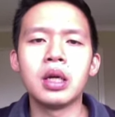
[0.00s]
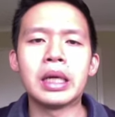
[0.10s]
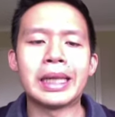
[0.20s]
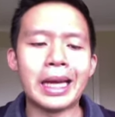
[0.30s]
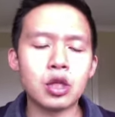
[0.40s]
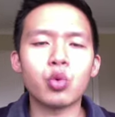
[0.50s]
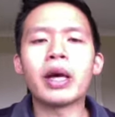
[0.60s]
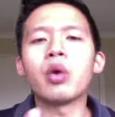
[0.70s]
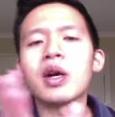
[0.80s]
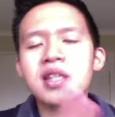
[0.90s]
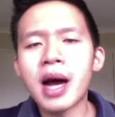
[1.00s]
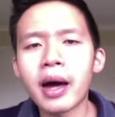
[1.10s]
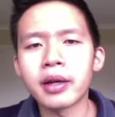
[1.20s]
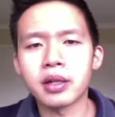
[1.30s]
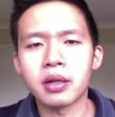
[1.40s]
That is why it was
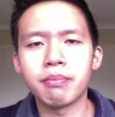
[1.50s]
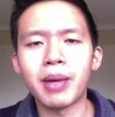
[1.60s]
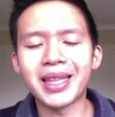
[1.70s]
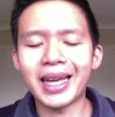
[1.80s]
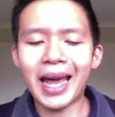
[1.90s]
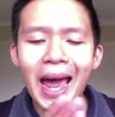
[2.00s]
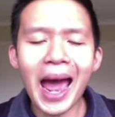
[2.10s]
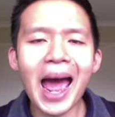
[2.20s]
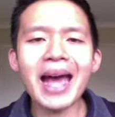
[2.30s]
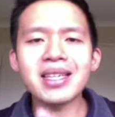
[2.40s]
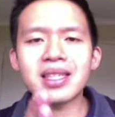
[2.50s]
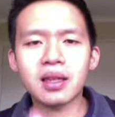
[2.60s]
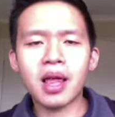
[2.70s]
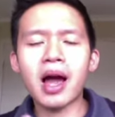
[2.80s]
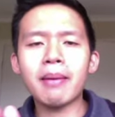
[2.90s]
hard. But then as
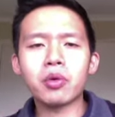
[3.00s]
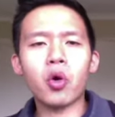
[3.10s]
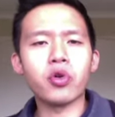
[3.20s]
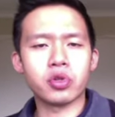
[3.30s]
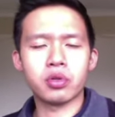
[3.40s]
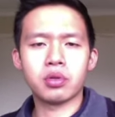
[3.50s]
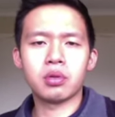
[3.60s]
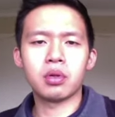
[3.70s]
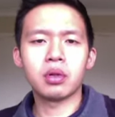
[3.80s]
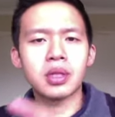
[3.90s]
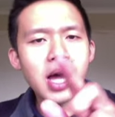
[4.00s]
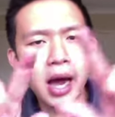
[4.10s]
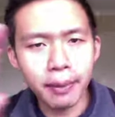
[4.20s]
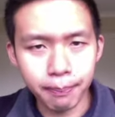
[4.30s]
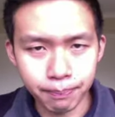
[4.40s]
time goes,
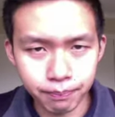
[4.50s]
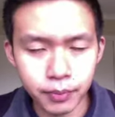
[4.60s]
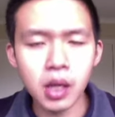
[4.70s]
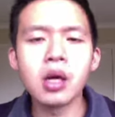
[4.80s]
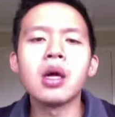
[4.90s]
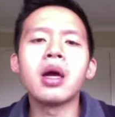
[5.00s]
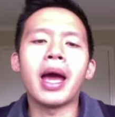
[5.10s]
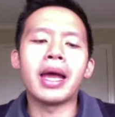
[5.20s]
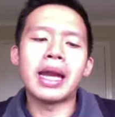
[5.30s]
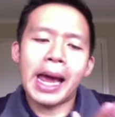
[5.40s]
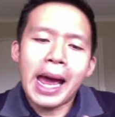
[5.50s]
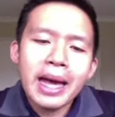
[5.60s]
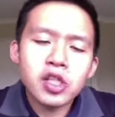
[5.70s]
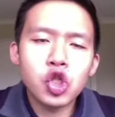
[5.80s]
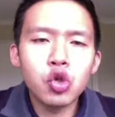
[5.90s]
time, and
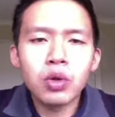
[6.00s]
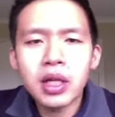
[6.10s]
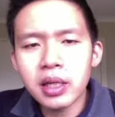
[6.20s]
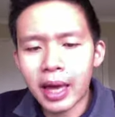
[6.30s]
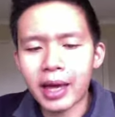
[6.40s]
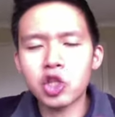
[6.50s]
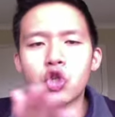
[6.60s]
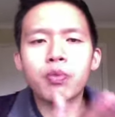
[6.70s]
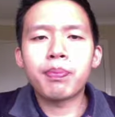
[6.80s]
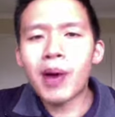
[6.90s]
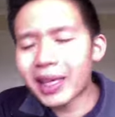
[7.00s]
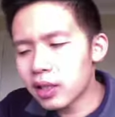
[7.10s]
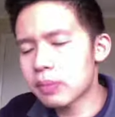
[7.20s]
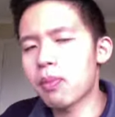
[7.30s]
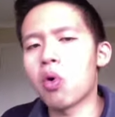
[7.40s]
as you learn, as you
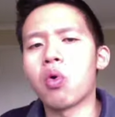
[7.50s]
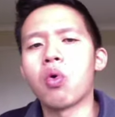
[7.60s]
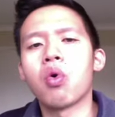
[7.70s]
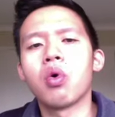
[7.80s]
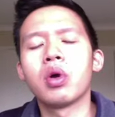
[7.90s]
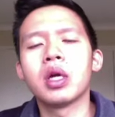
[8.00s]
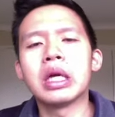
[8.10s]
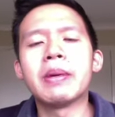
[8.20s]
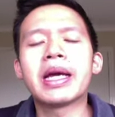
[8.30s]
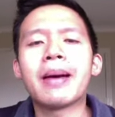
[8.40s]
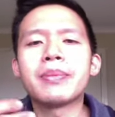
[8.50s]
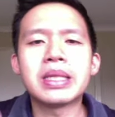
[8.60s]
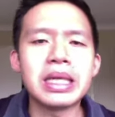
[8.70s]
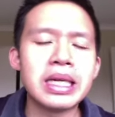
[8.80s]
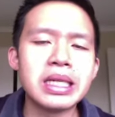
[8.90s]
practice more, it becomes
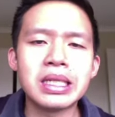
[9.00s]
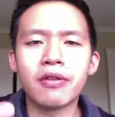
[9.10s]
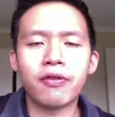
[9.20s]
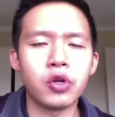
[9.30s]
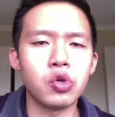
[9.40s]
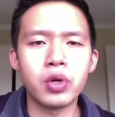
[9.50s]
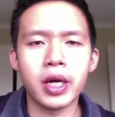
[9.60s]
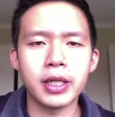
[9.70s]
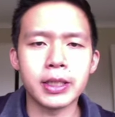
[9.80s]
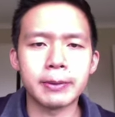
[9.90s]
easier for you guys.